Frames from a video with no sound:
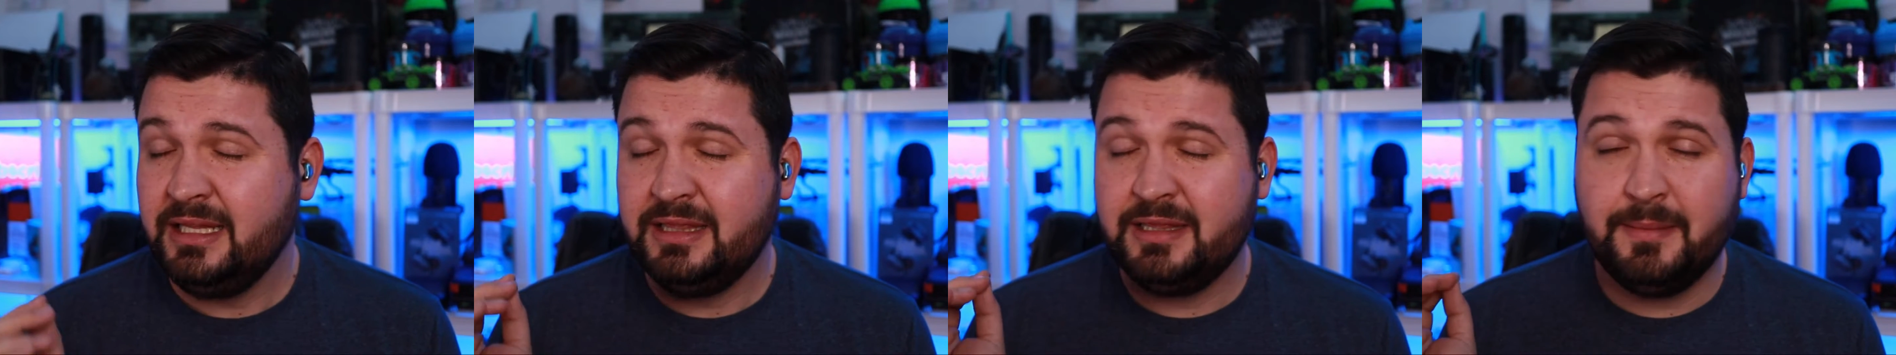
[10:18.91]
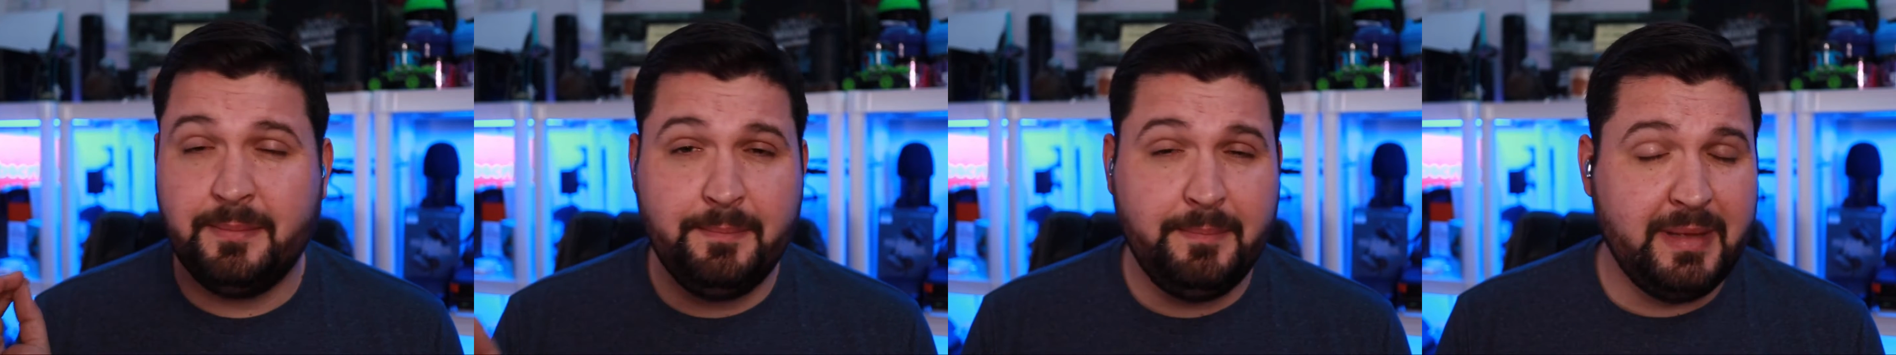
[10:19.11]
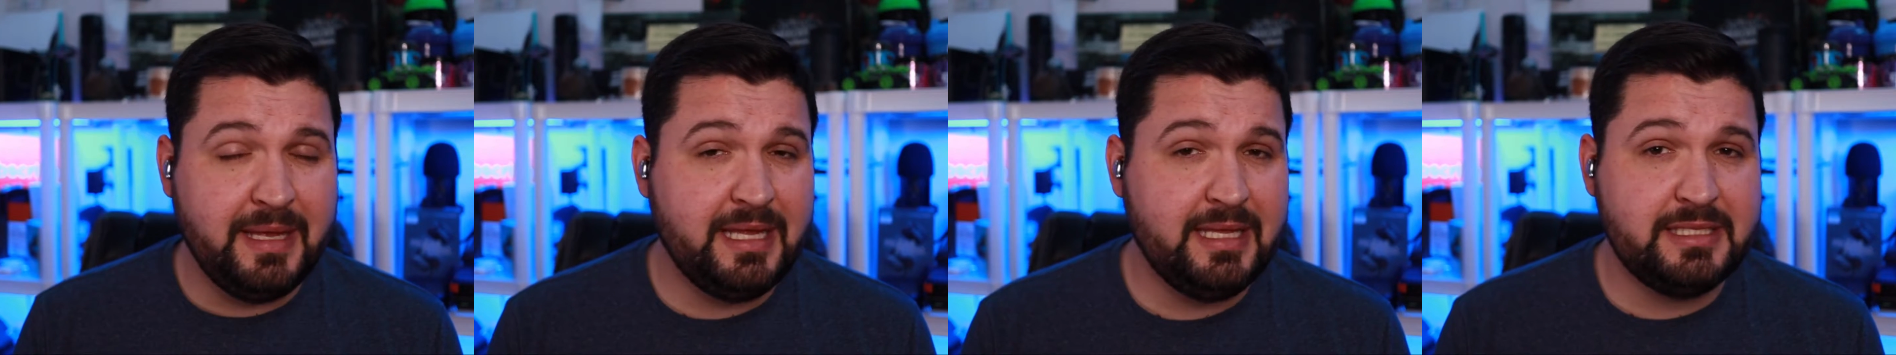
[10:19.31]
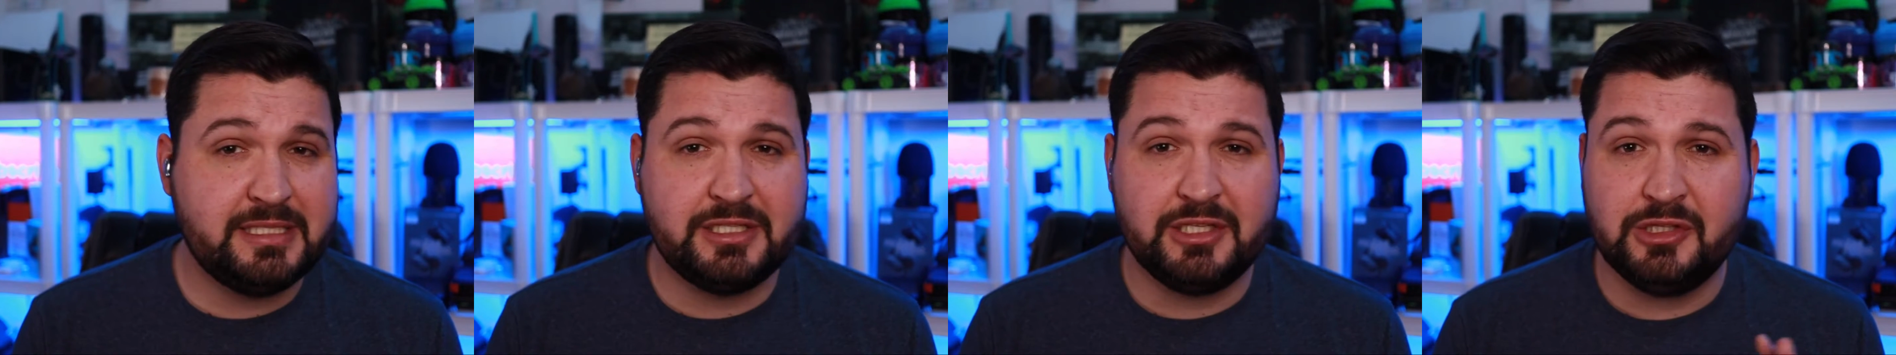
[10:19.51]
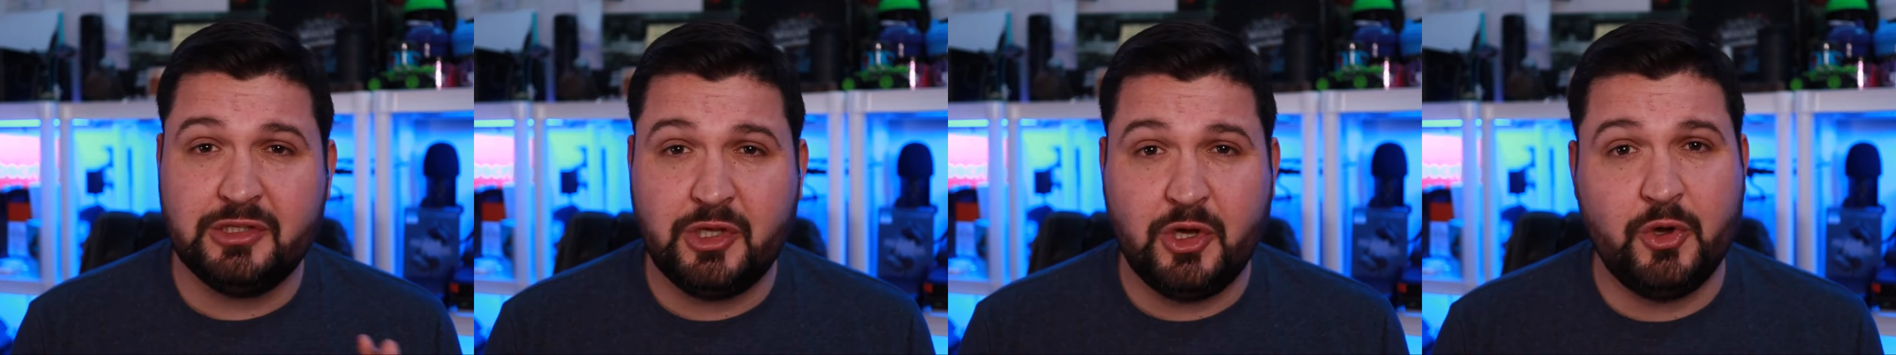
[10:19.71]
The mids,
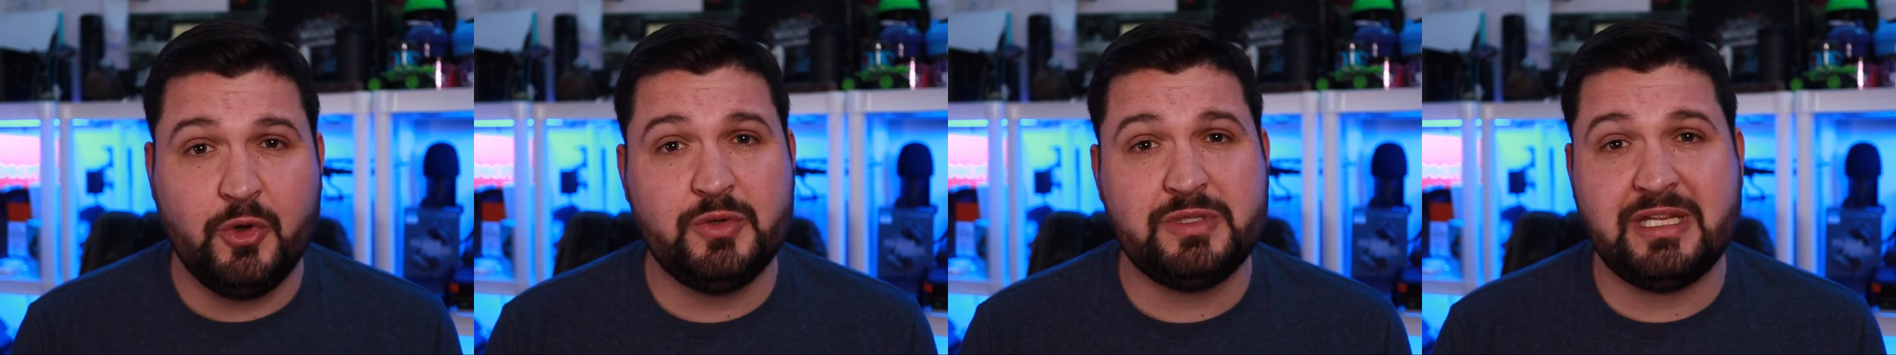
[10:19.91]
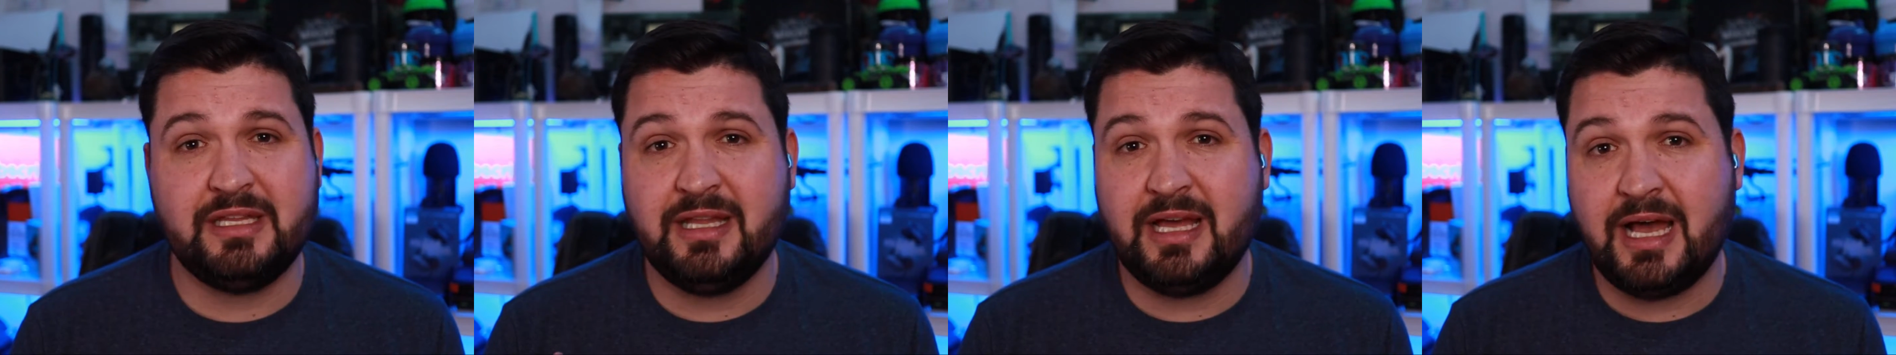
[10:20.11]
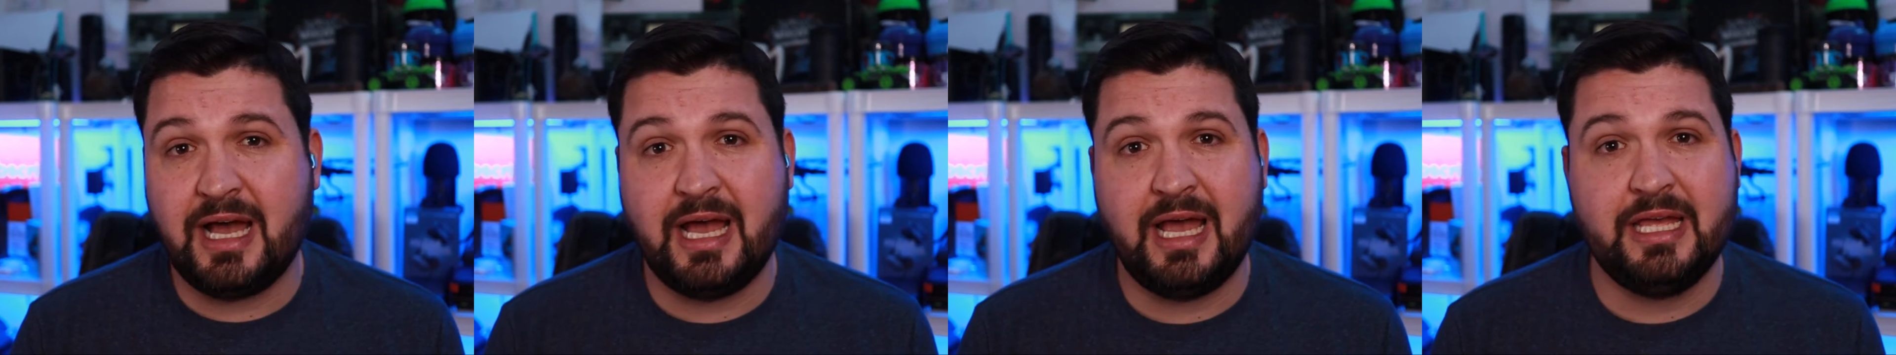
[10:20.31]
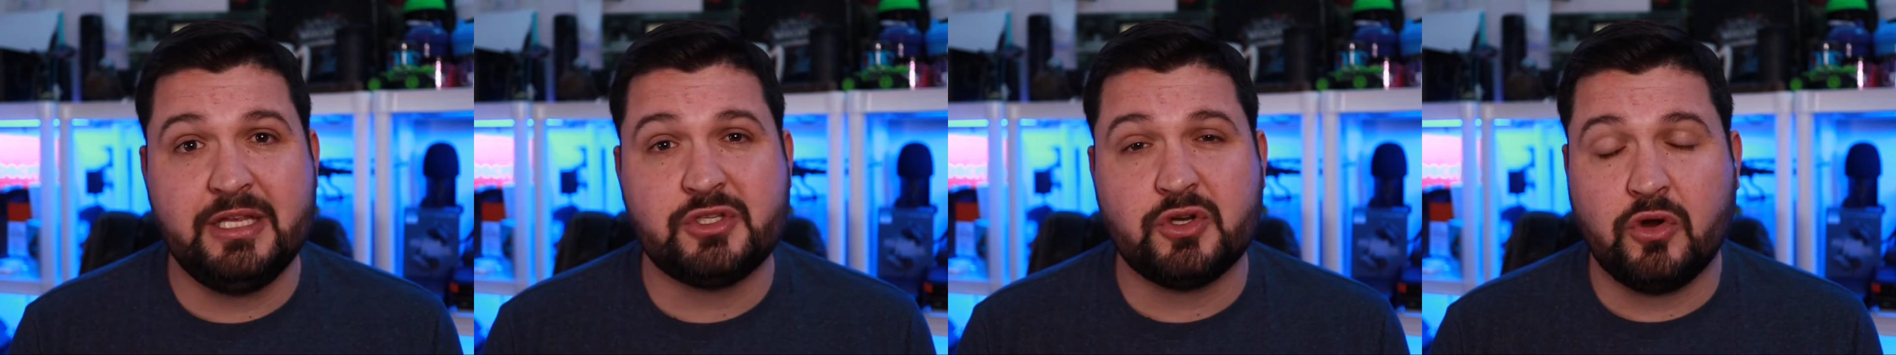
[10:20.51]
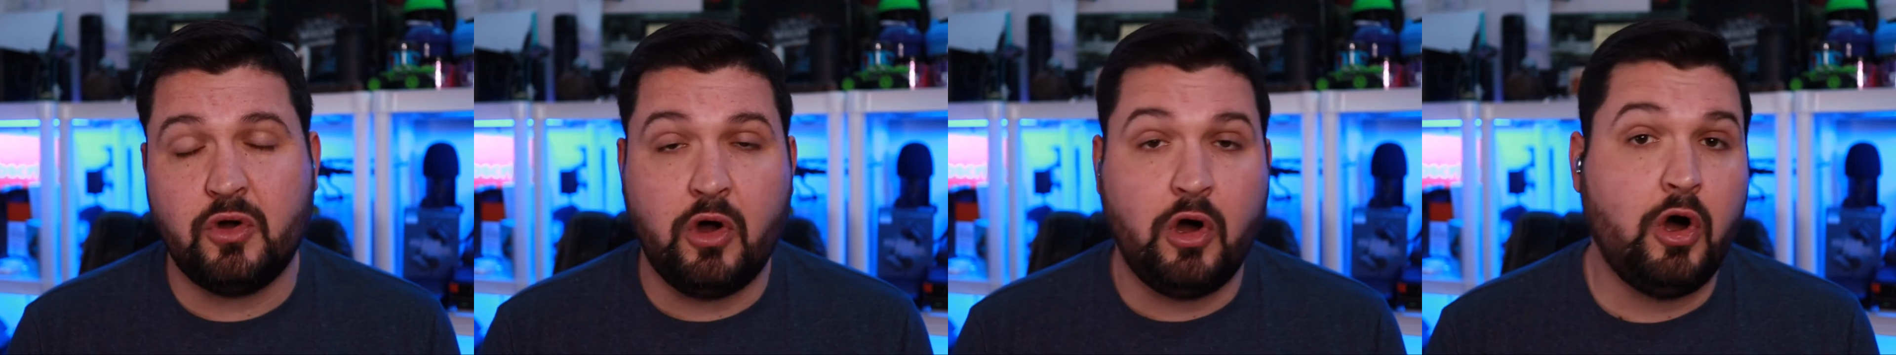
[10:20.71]
the lows, and the highs are